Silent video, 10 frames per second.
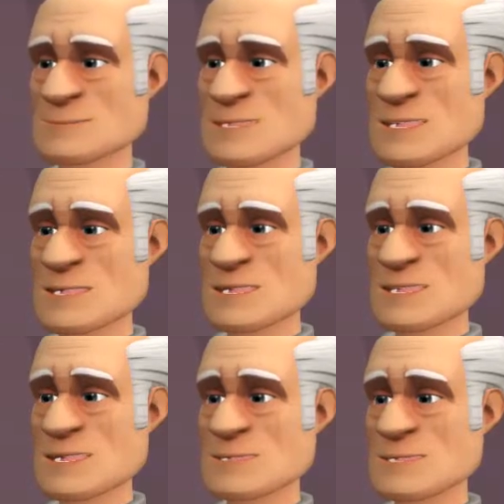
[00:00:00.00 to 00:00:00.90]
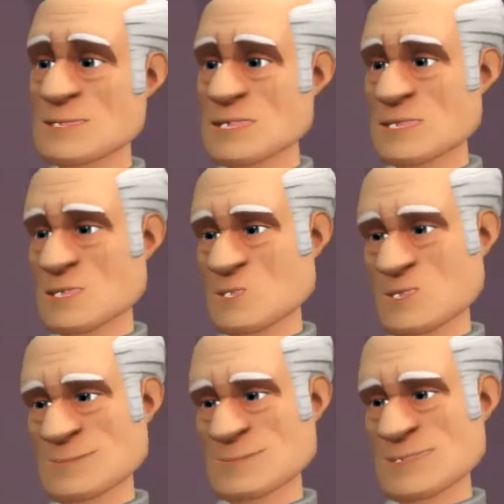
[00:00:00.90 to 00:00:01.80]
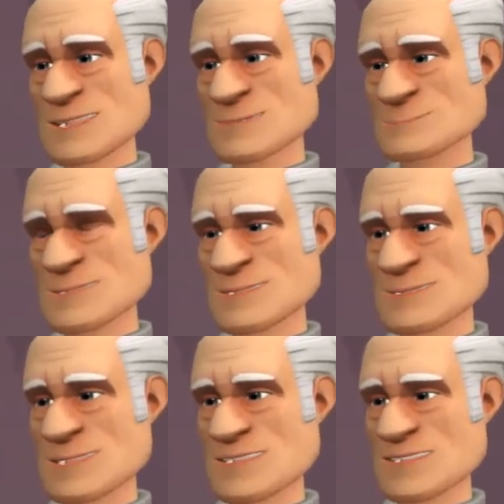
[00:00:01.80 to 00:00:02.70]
and did and still do own the business myself.